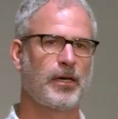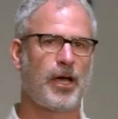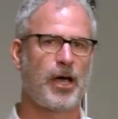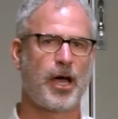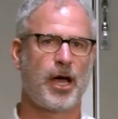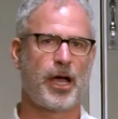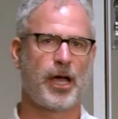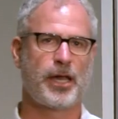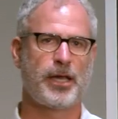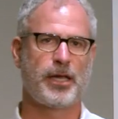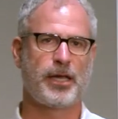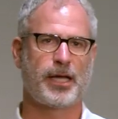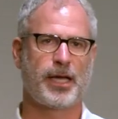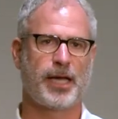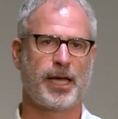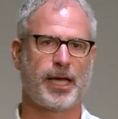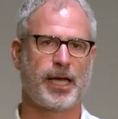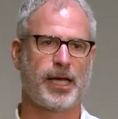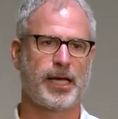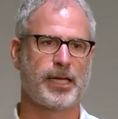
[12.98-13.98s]
On
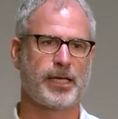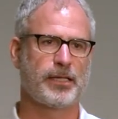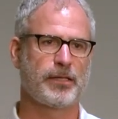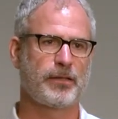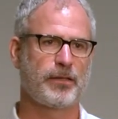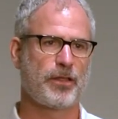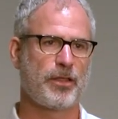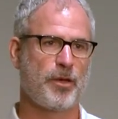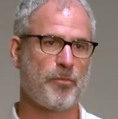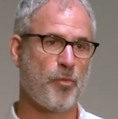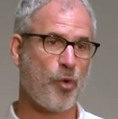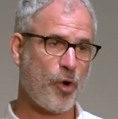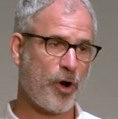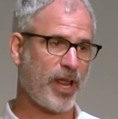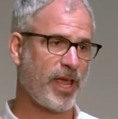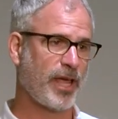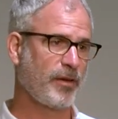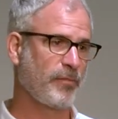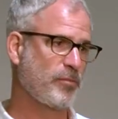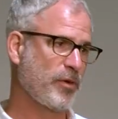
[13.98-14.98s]
uh, the
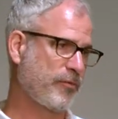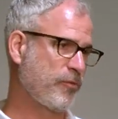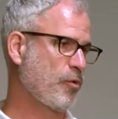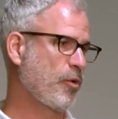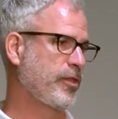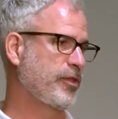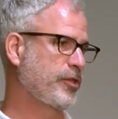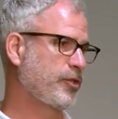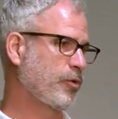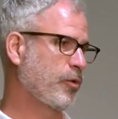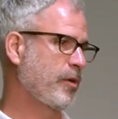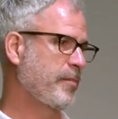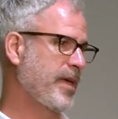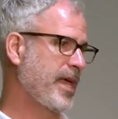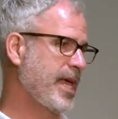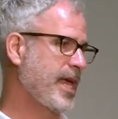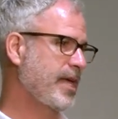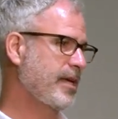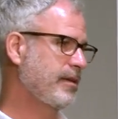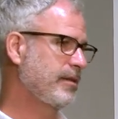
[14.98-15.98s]
morning before the storm
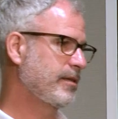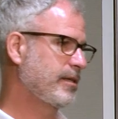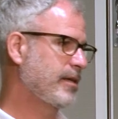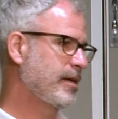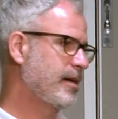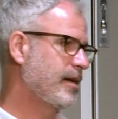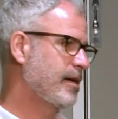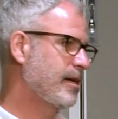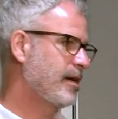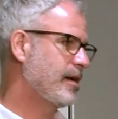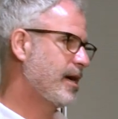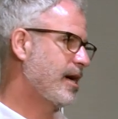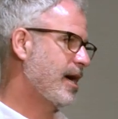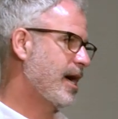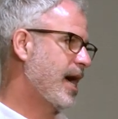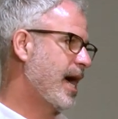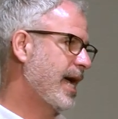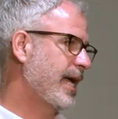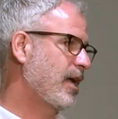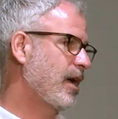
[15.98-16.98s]
hit,
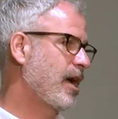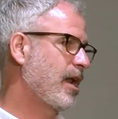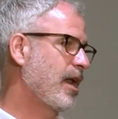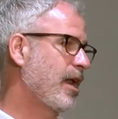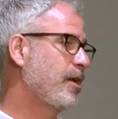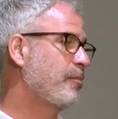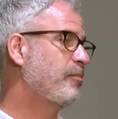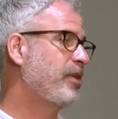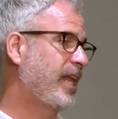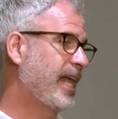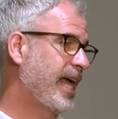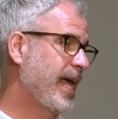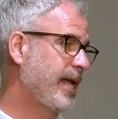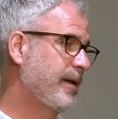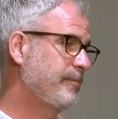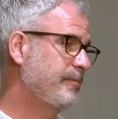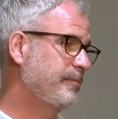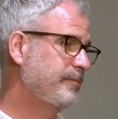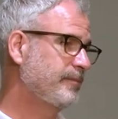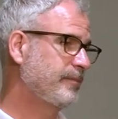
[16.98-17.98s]
I got on a
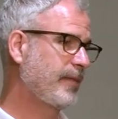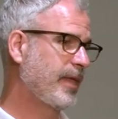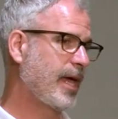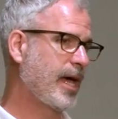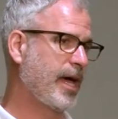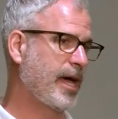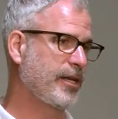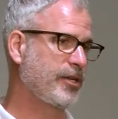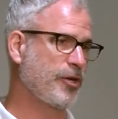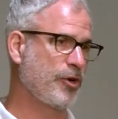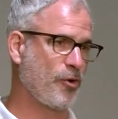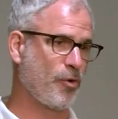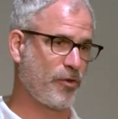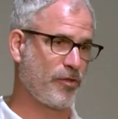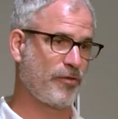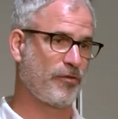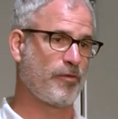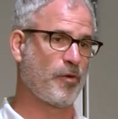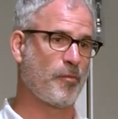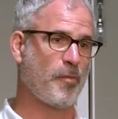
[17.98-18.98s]
plane uh, to
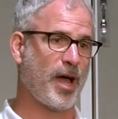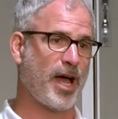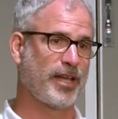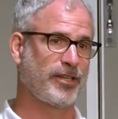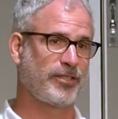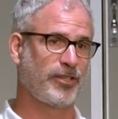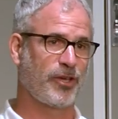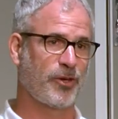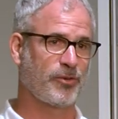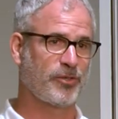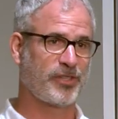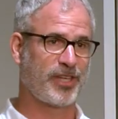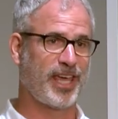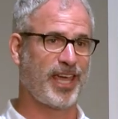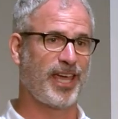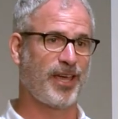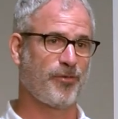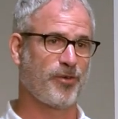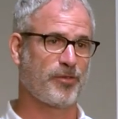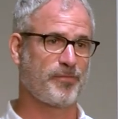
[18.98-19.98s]
northern Vermont to go
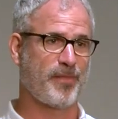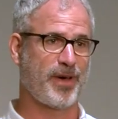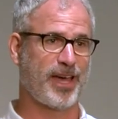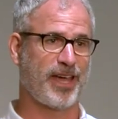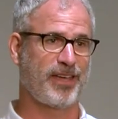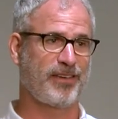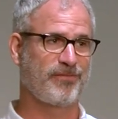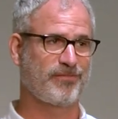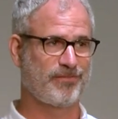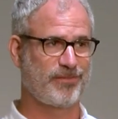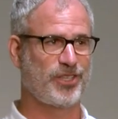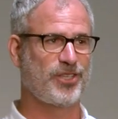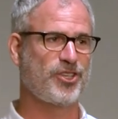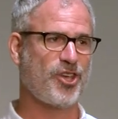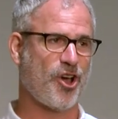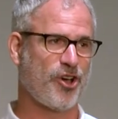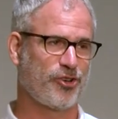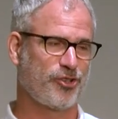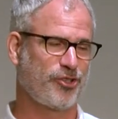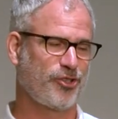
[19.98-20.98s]
skiing with my
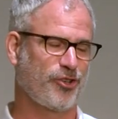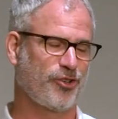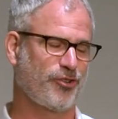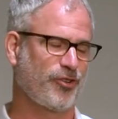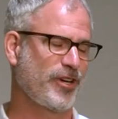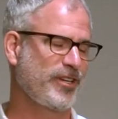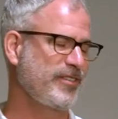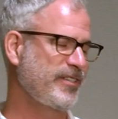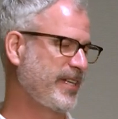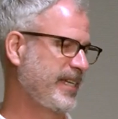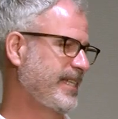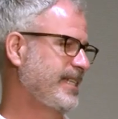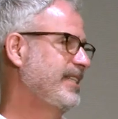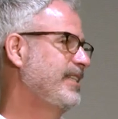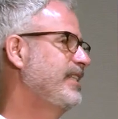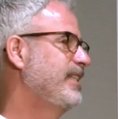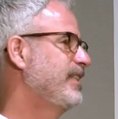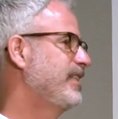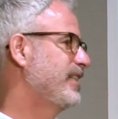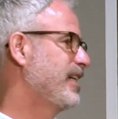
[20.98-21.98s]
young children
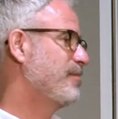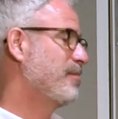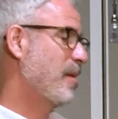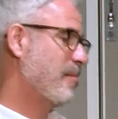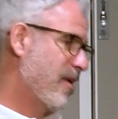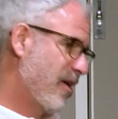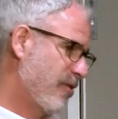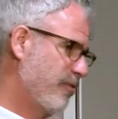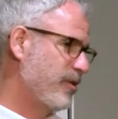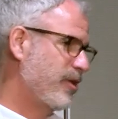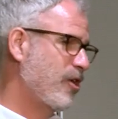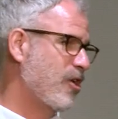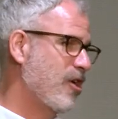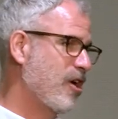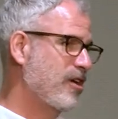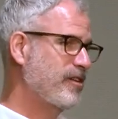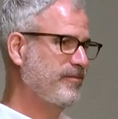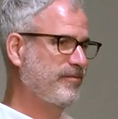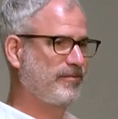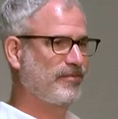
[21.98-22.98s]
and my
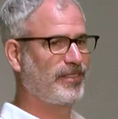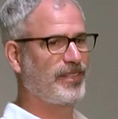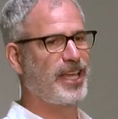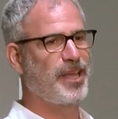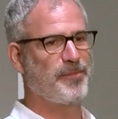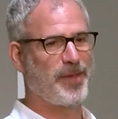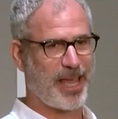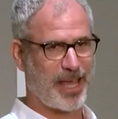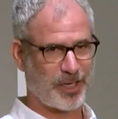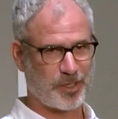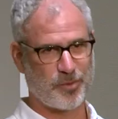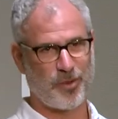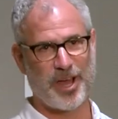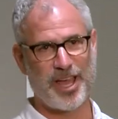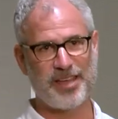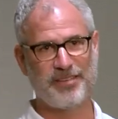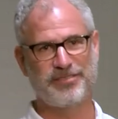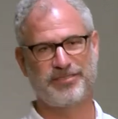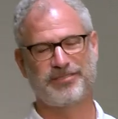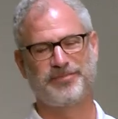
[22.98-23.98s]
mother-in-law and my
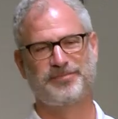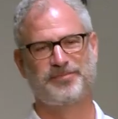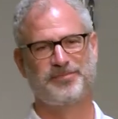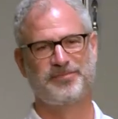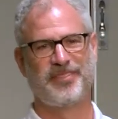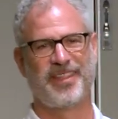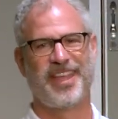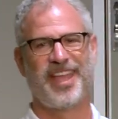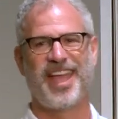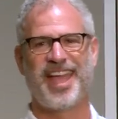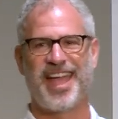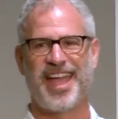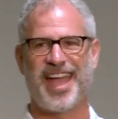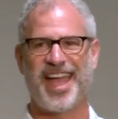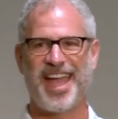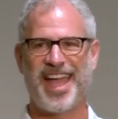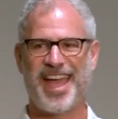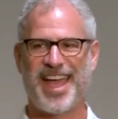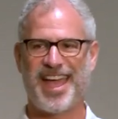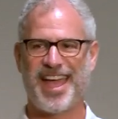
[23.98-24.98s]
ex-wife.
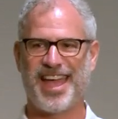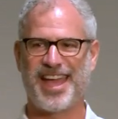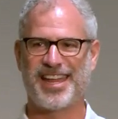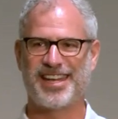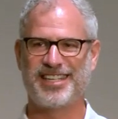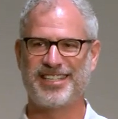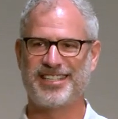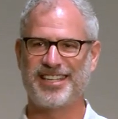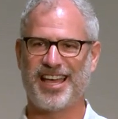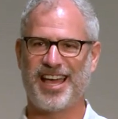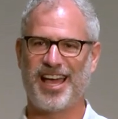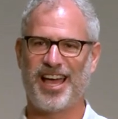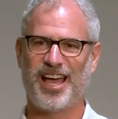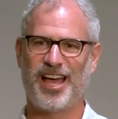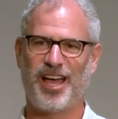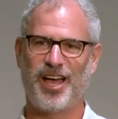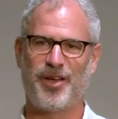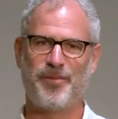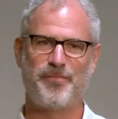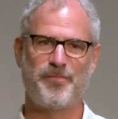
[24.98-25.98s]
And
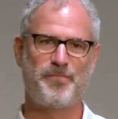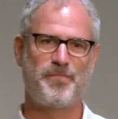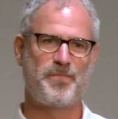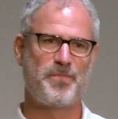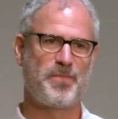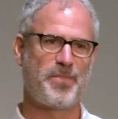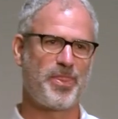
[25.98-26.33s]
um,